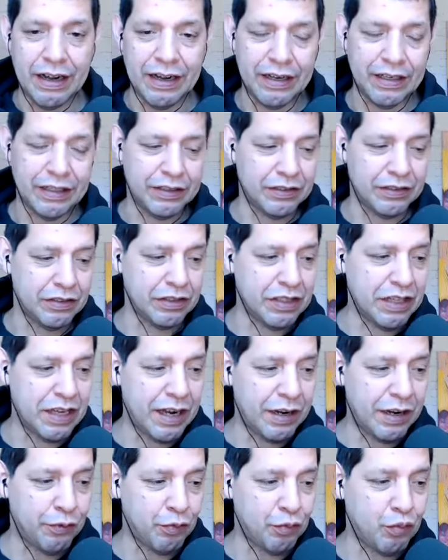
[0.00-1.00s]
and
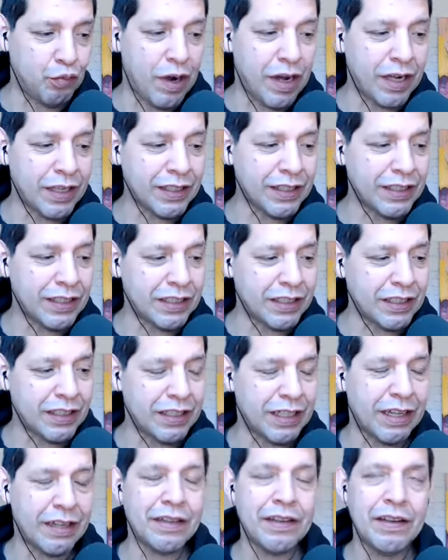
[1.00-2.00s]
yeah, what is
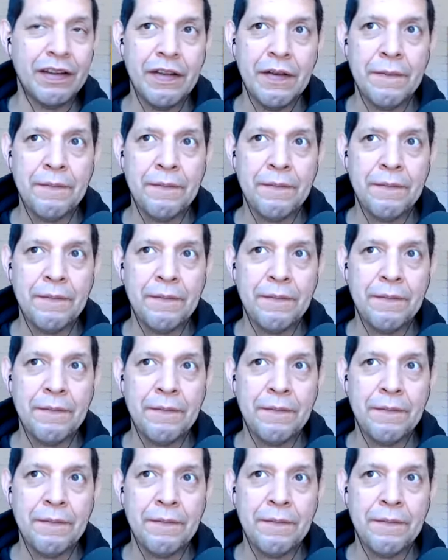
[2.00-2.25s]
it that